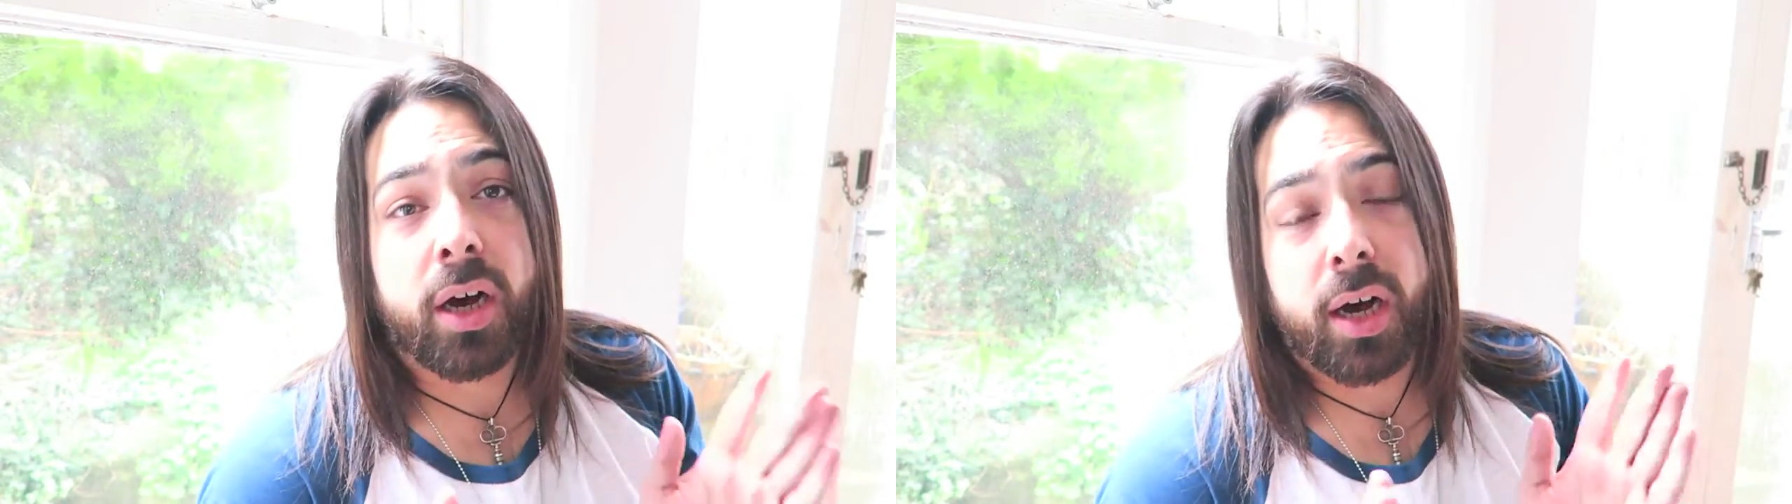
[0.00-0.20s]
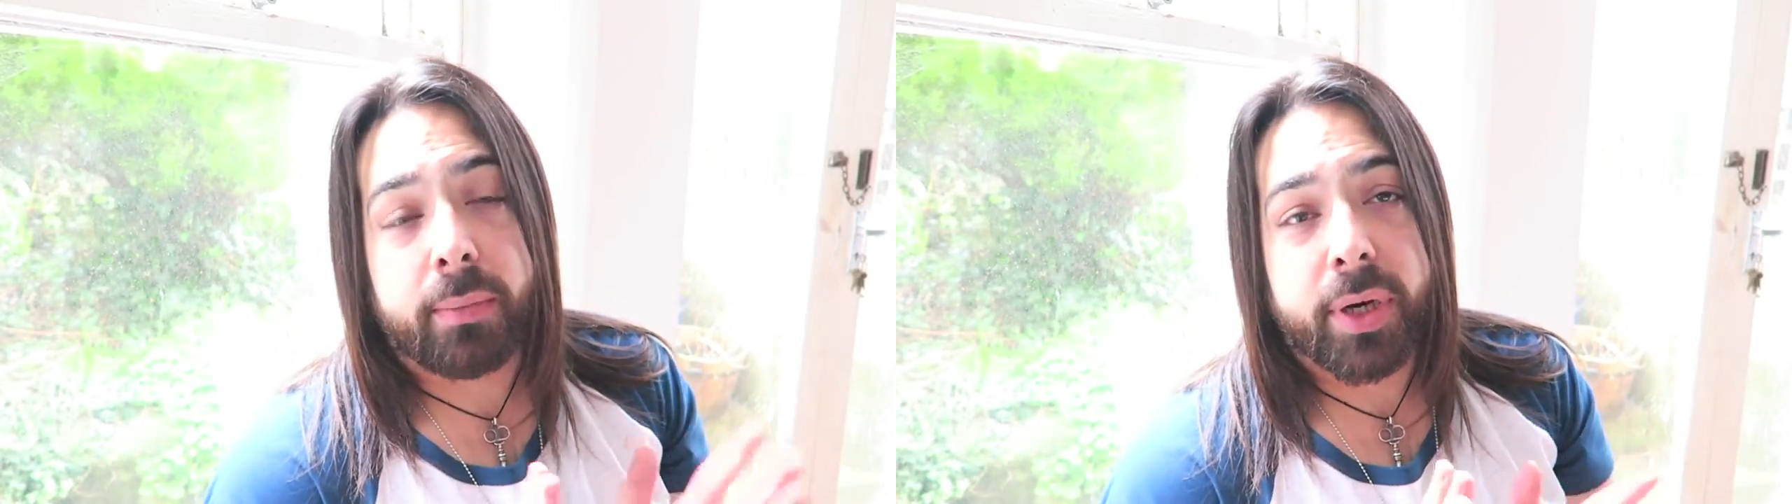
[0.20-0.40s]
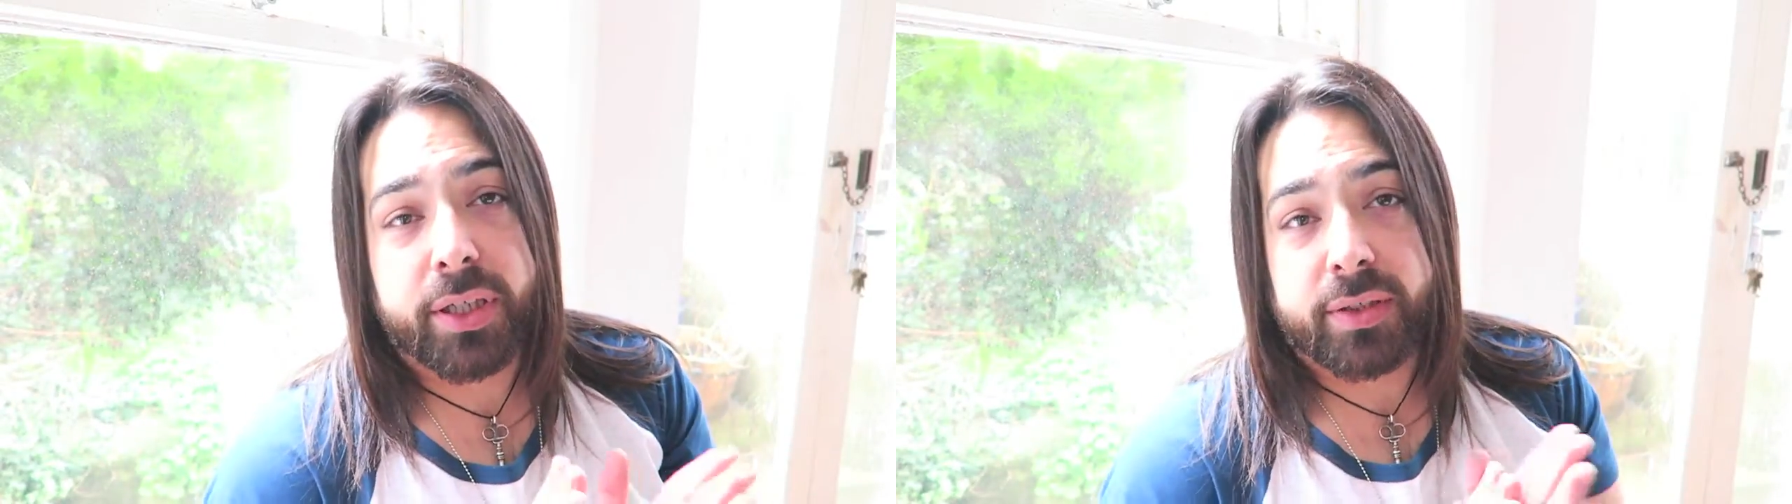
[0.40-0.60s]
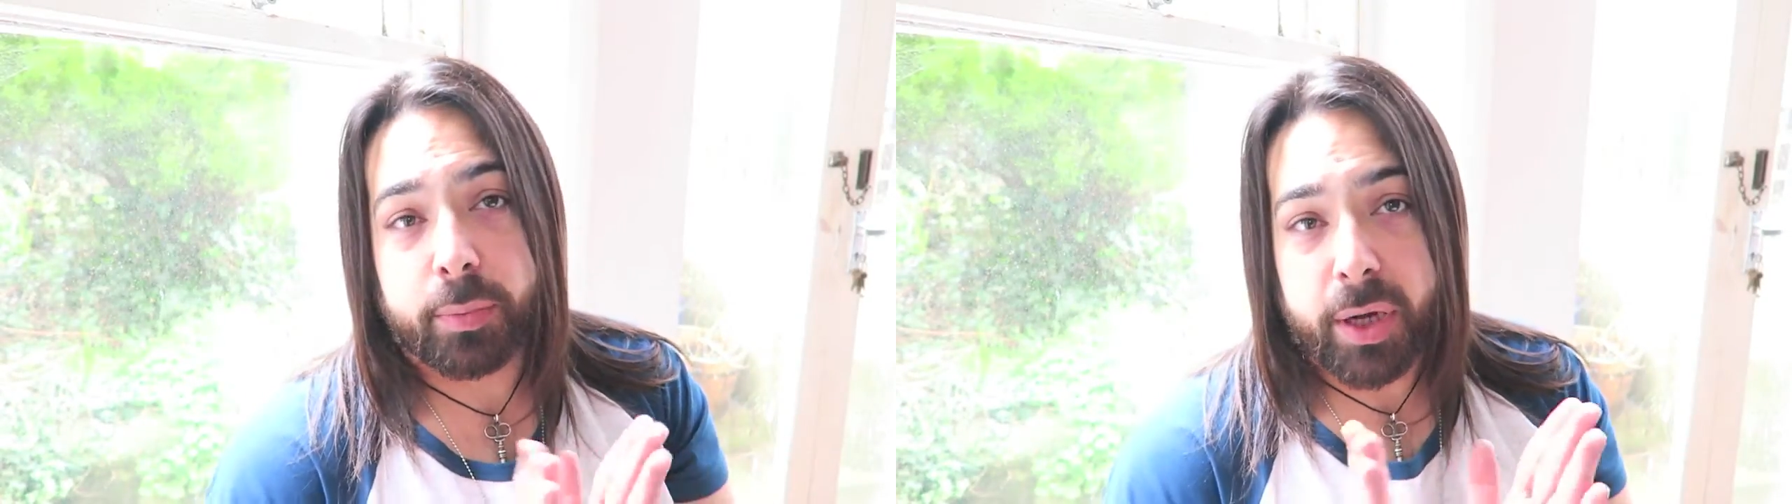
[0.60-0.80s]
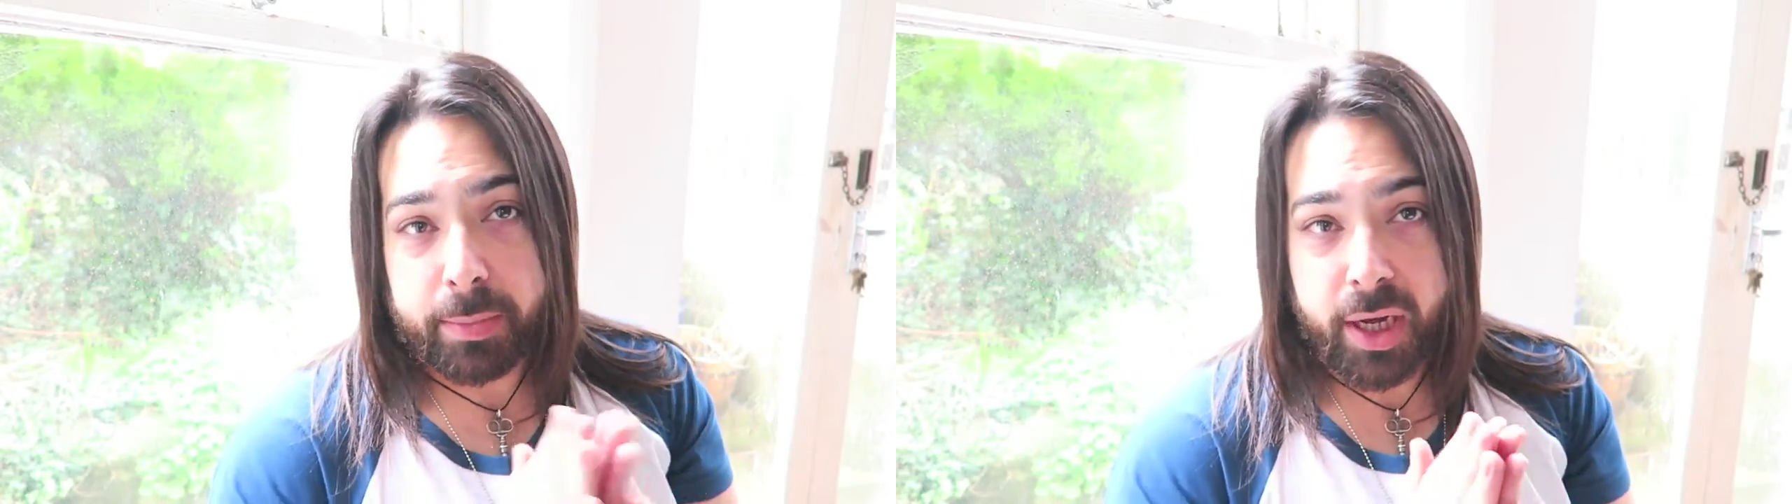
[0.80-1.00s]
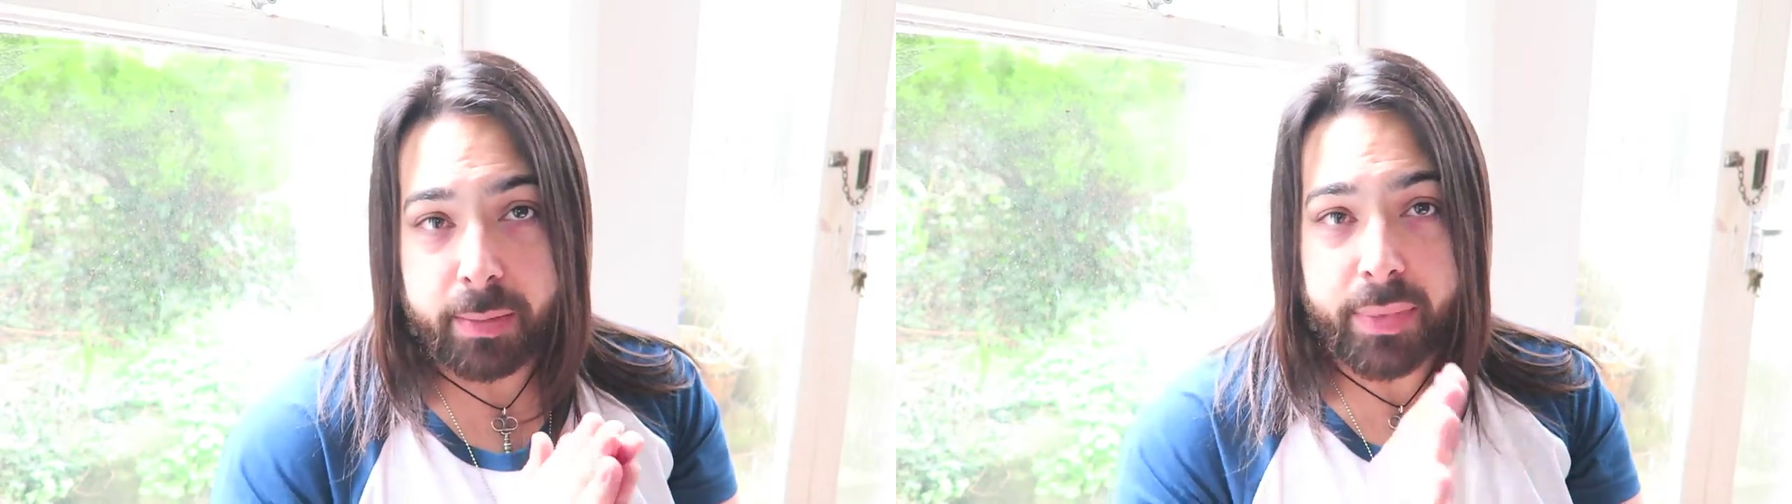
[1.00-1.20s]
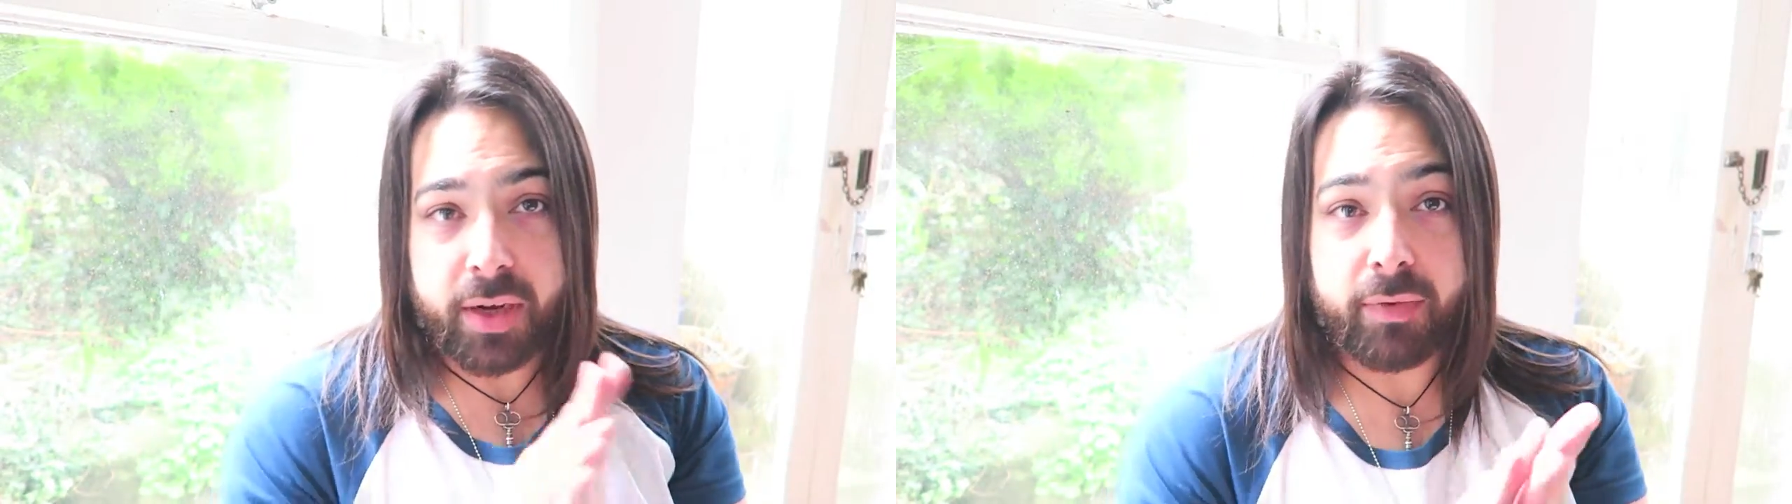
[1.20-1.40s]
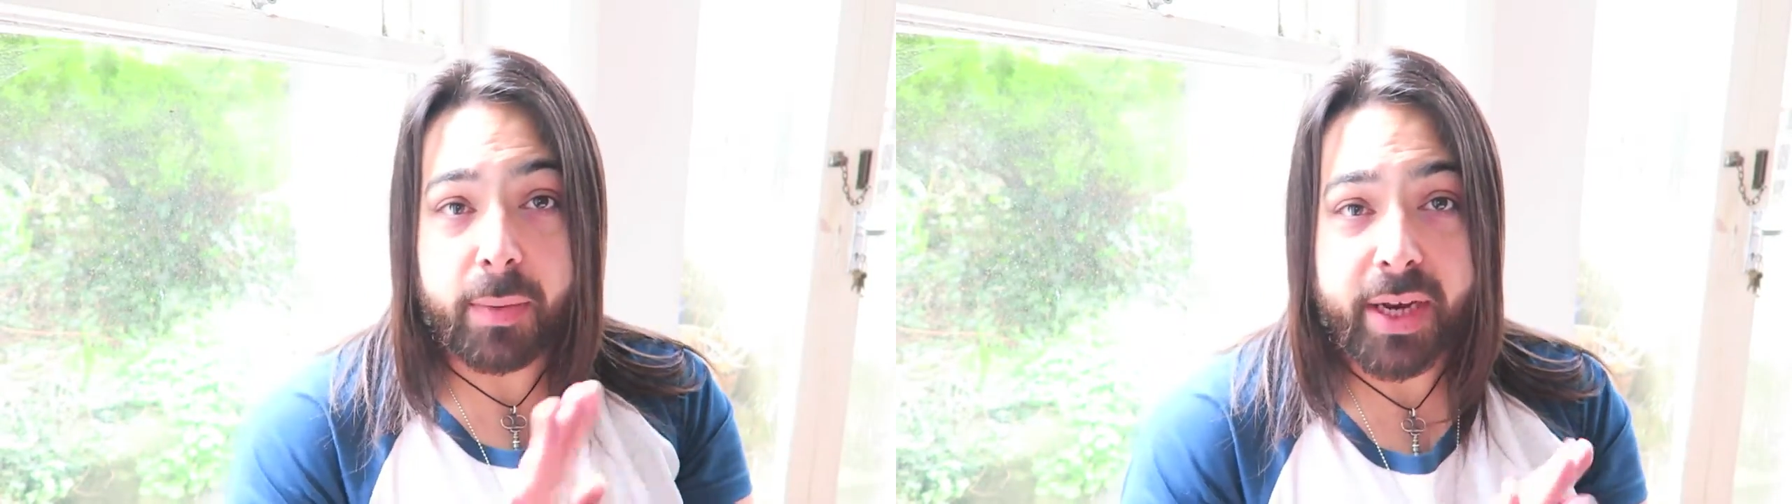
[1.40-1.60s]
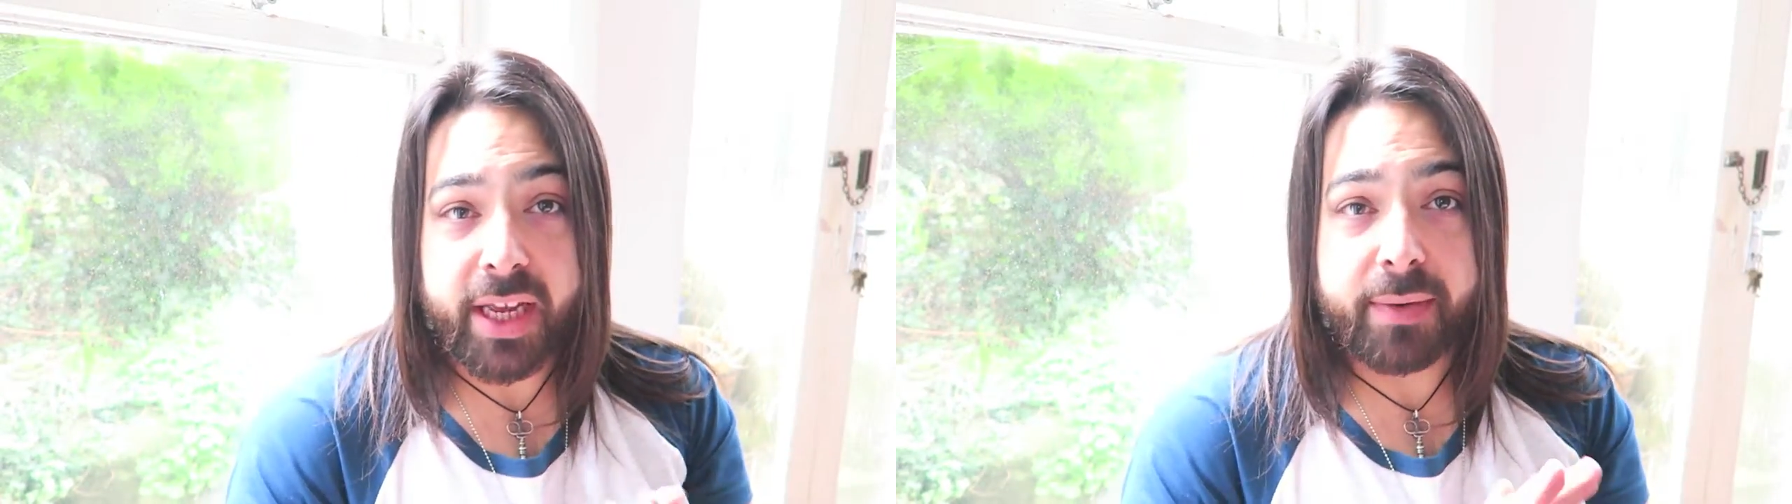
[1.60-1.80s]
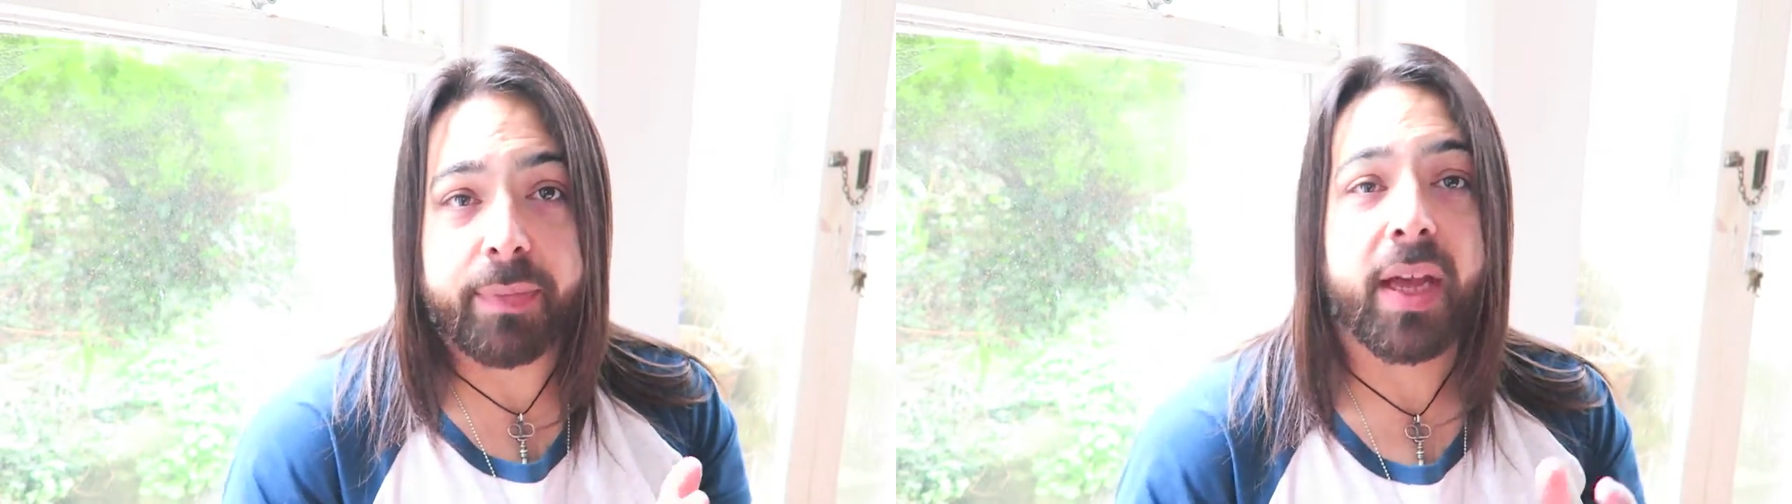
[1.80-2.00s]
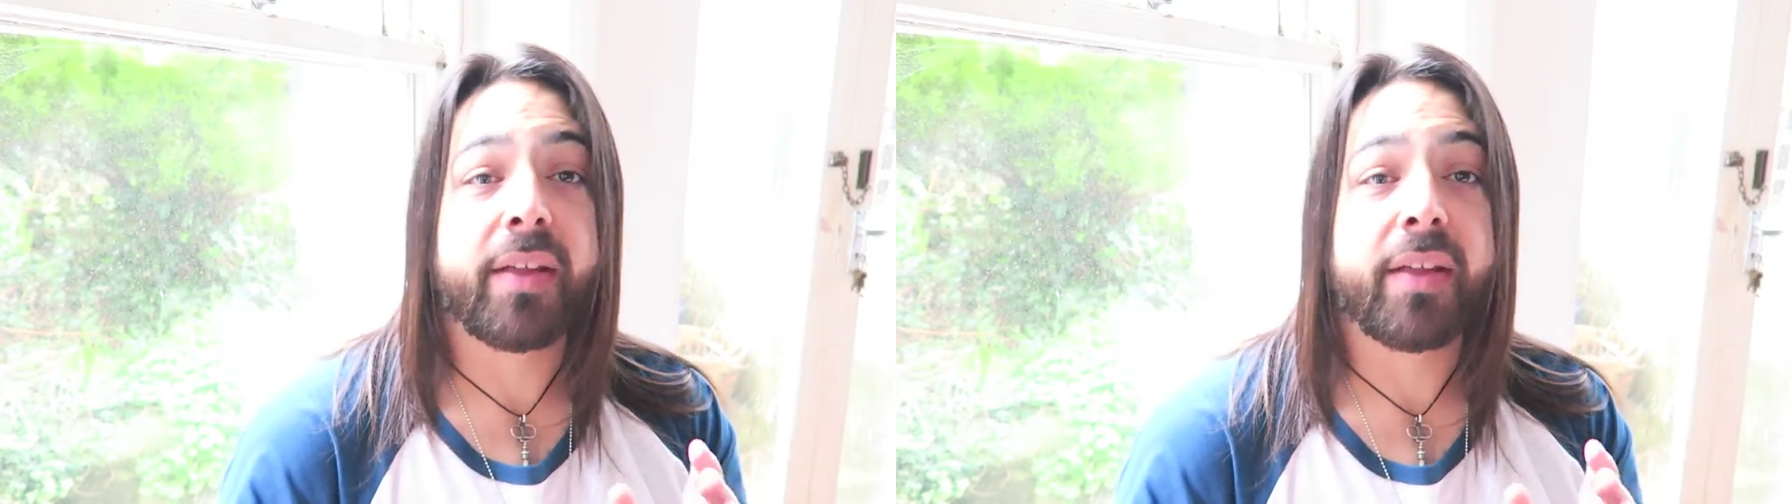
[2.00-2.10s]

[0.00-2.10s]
but I use 1 pump, I rub it in,